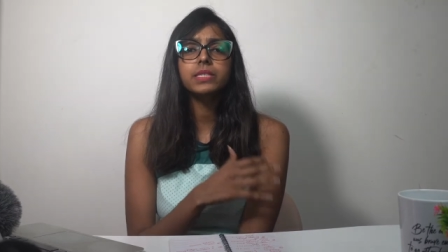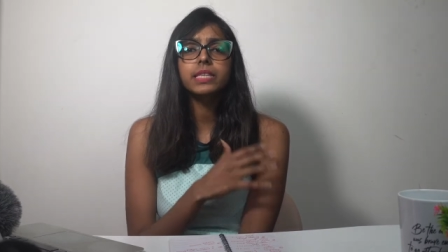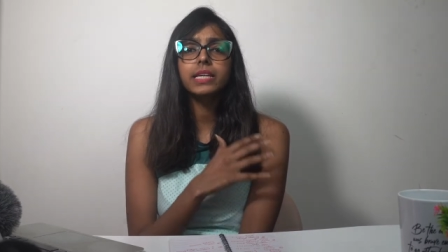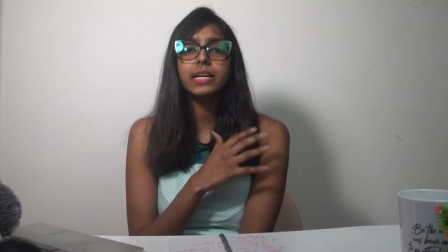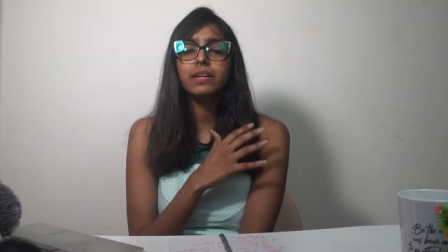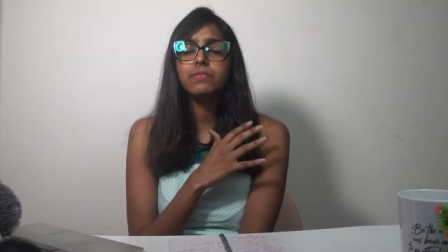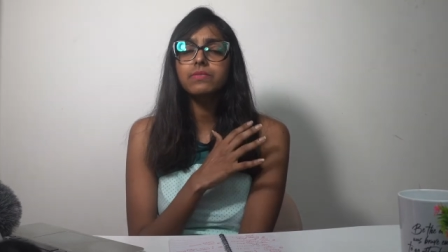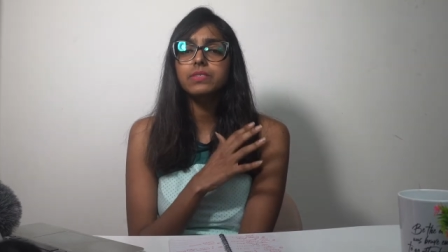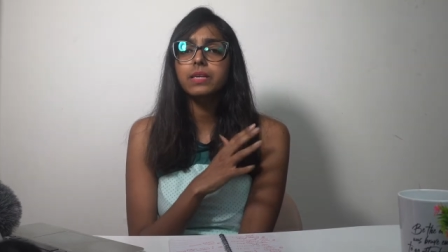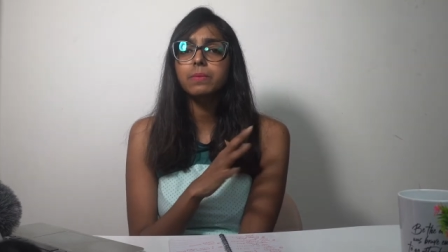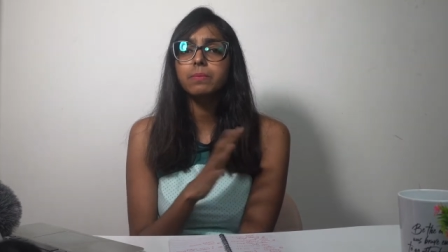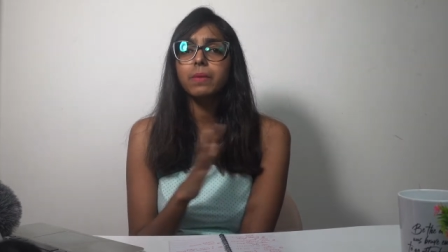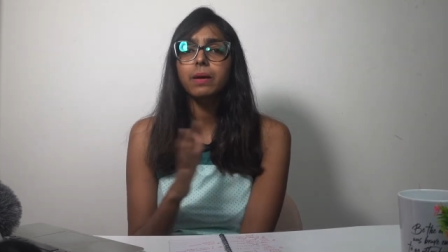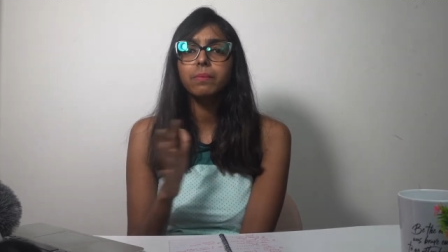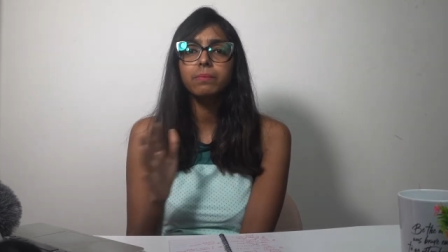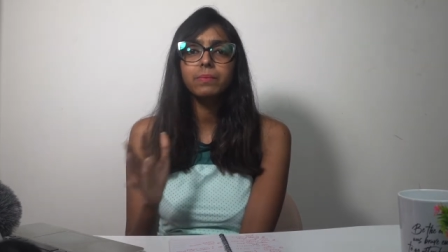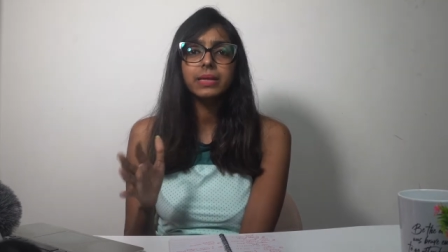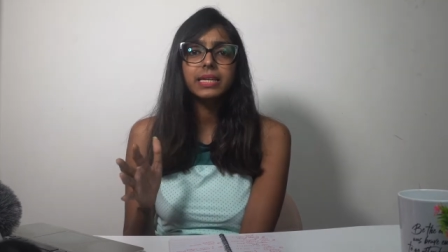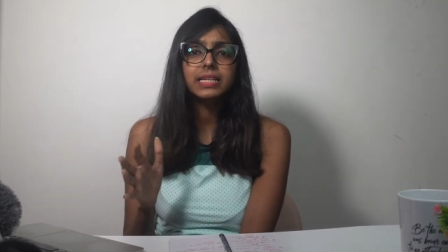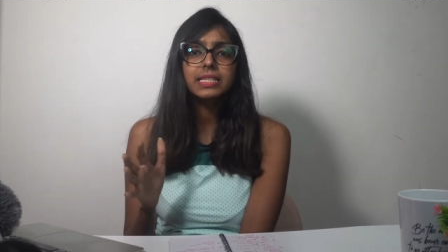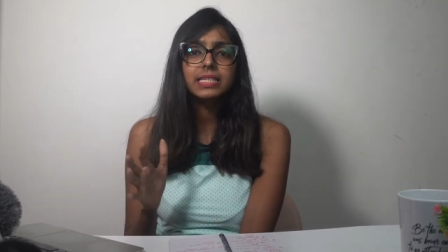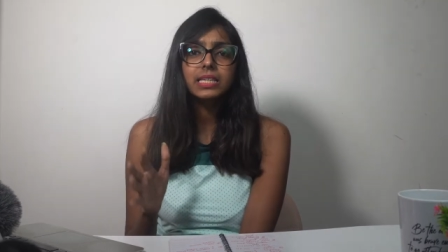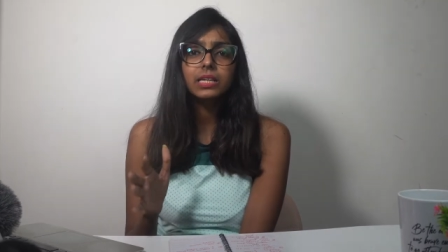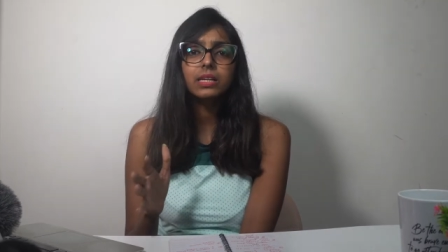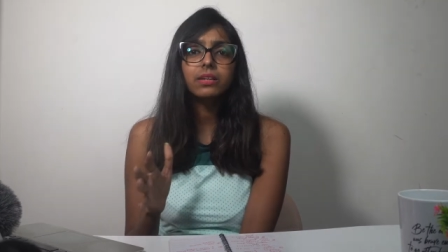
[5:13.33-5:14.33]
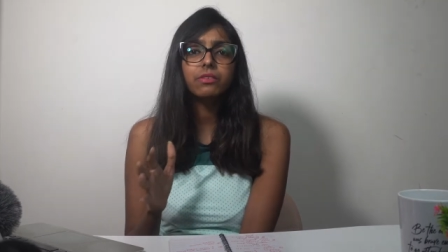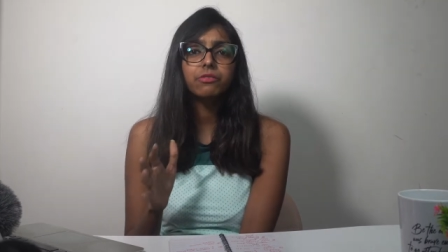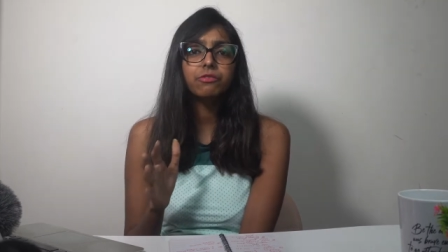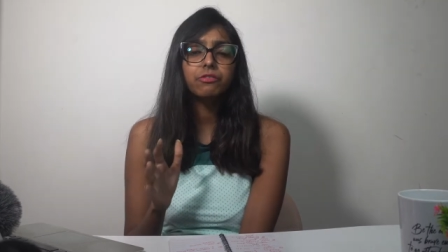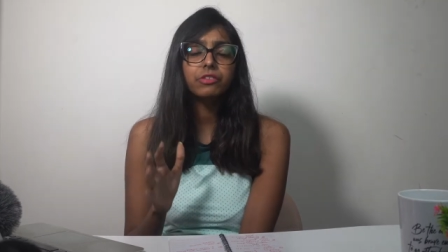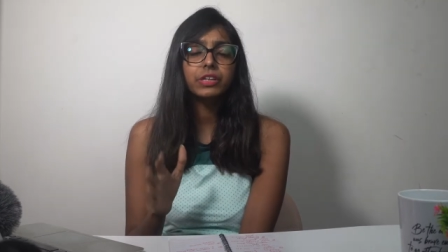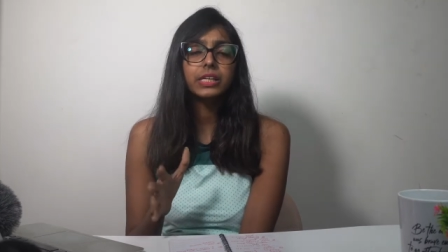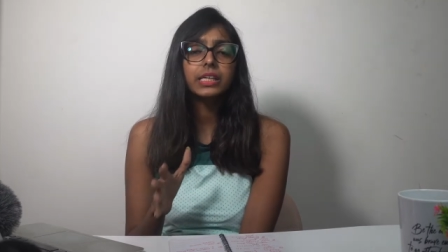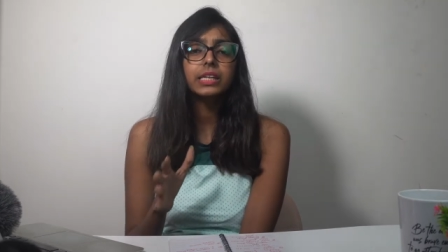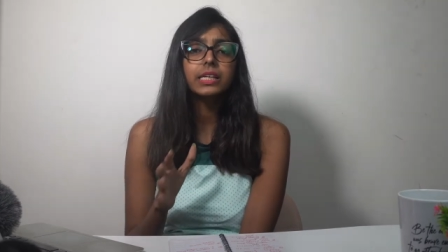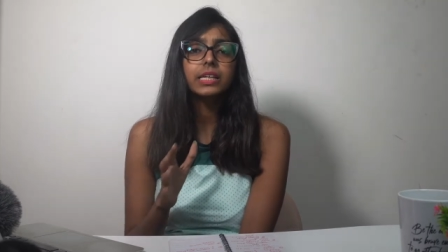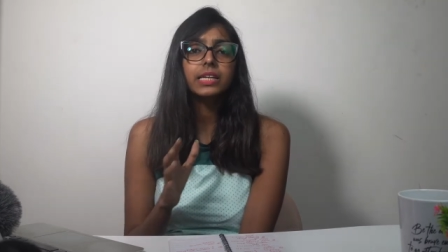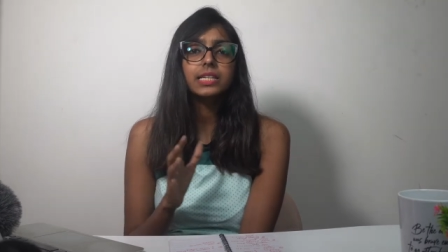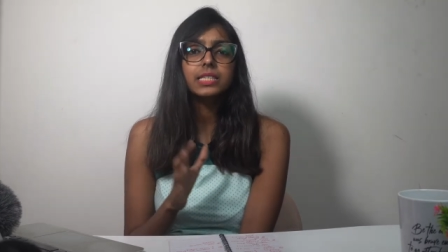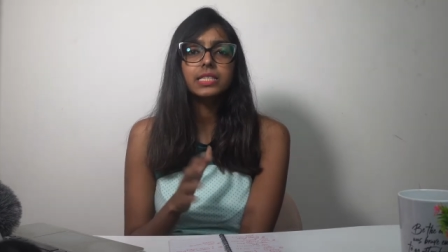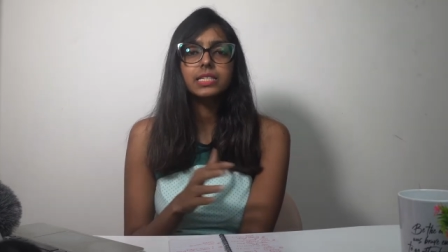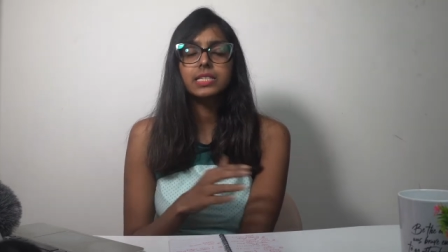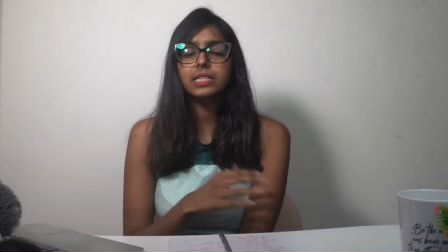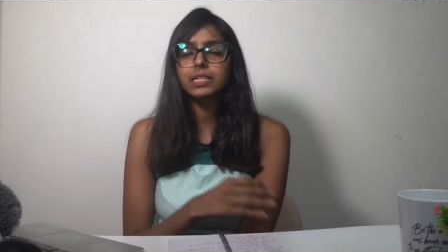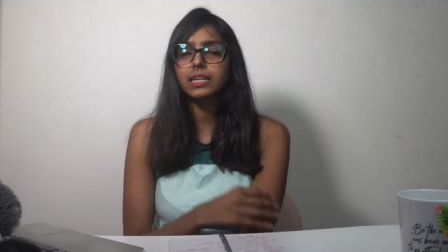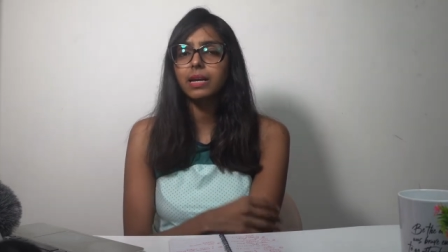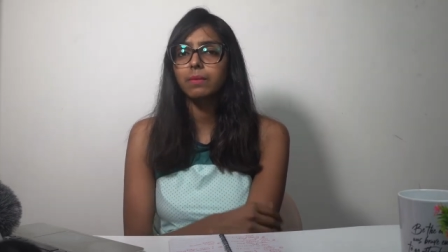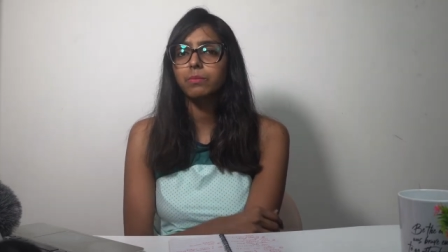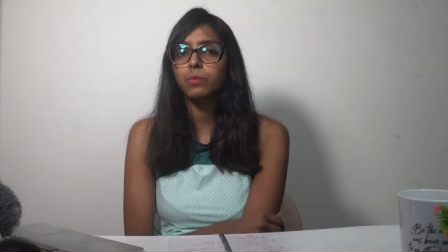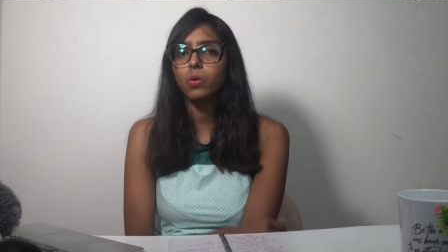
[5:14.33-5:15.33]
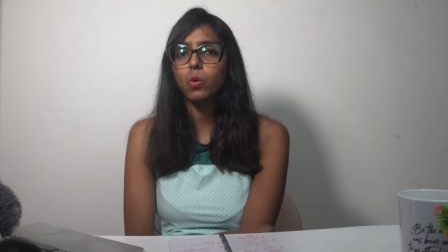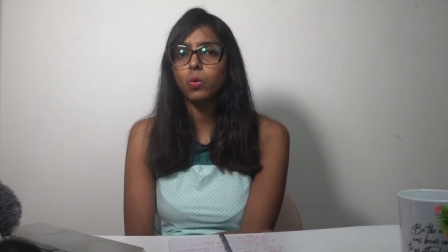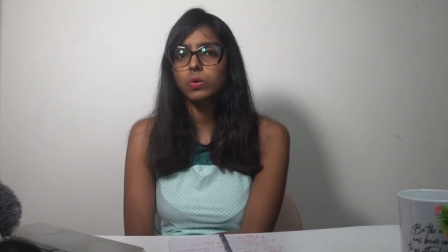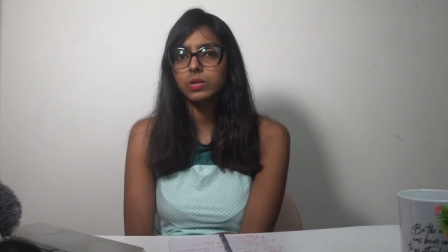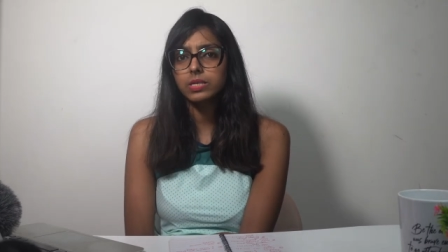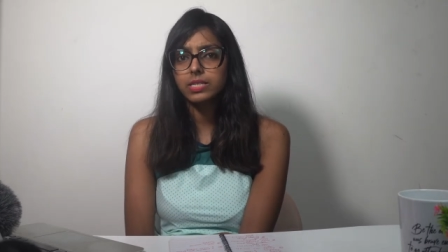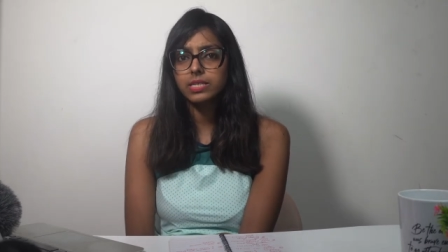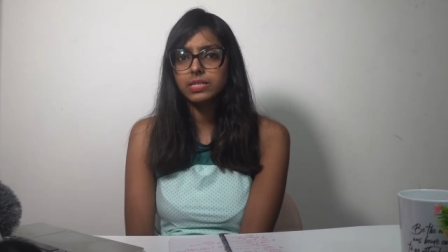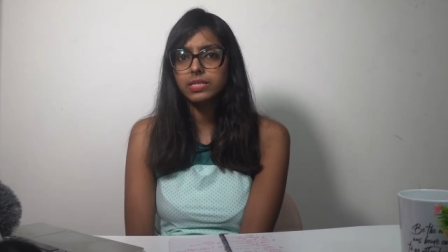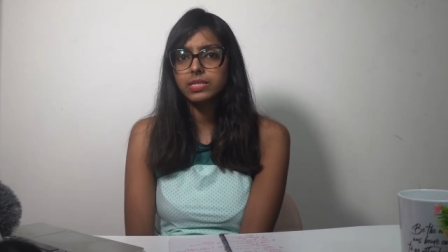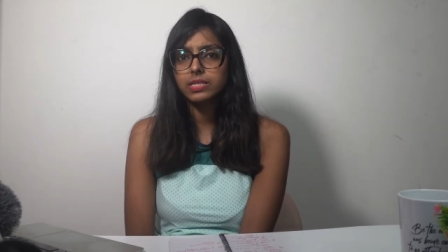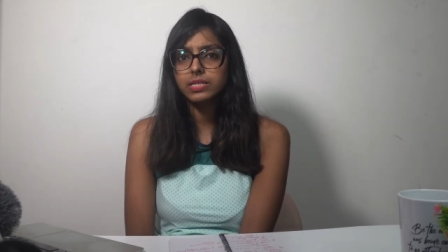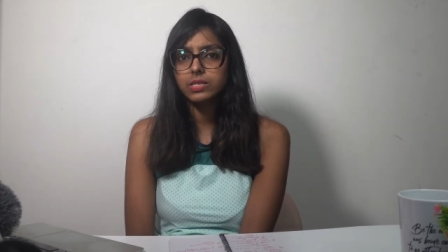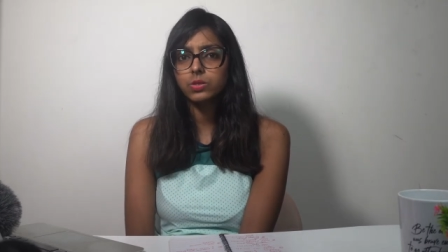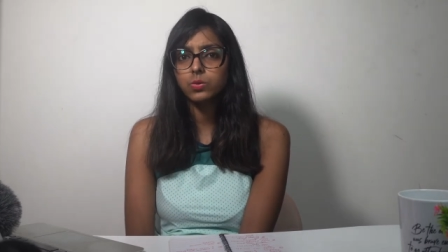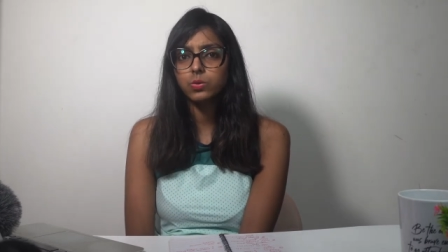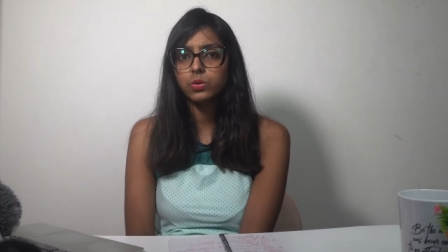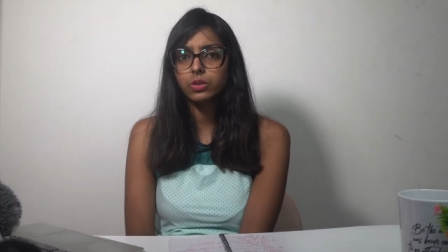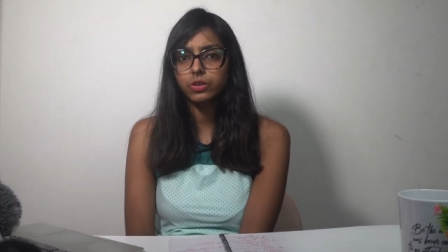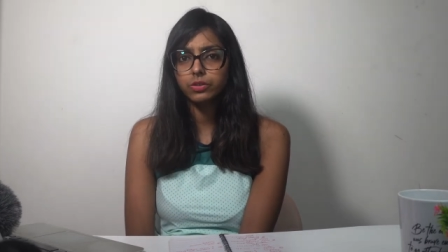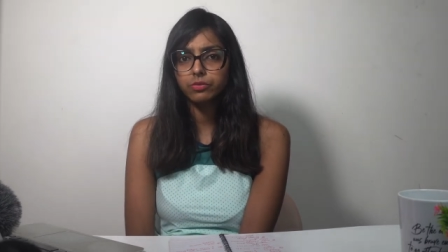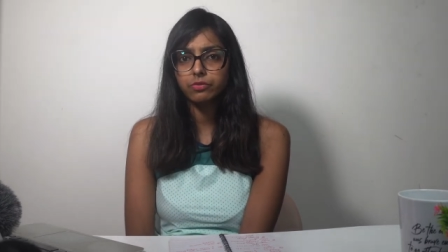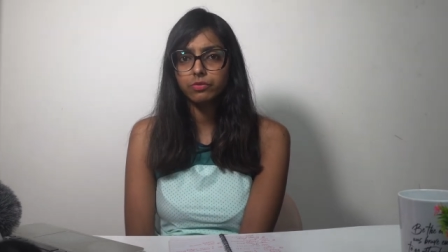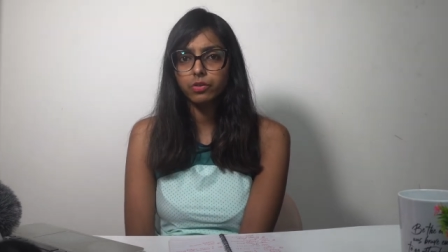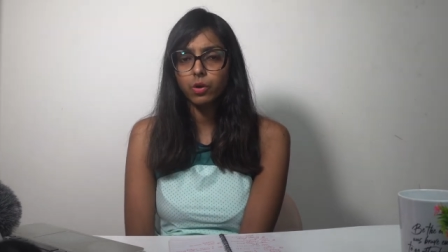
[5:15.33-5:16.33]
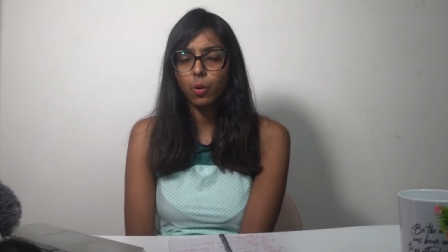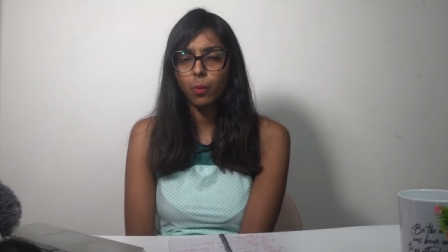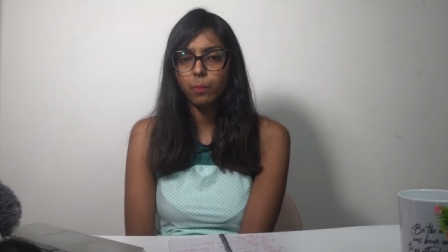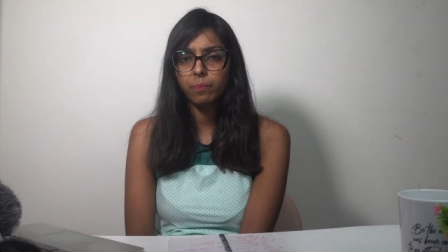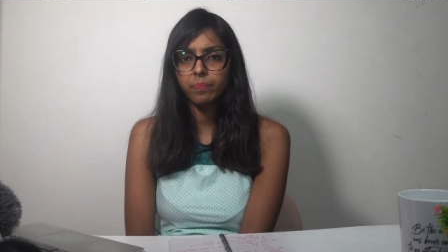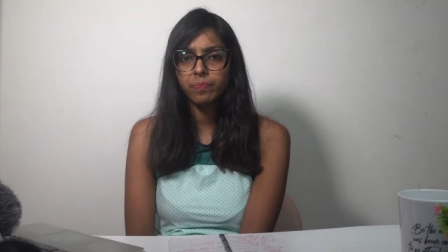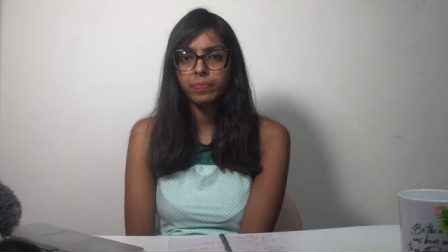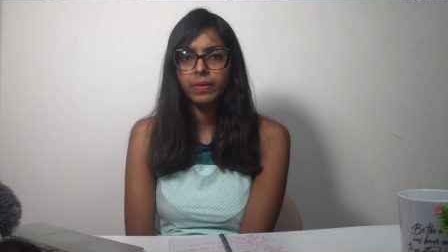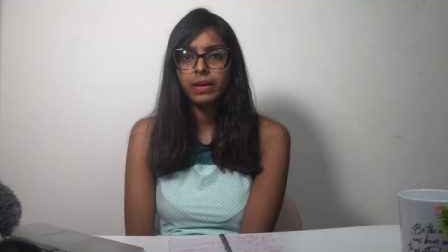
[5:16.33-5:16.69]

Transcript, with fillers: They have some amazing free Instagram courses to learn from.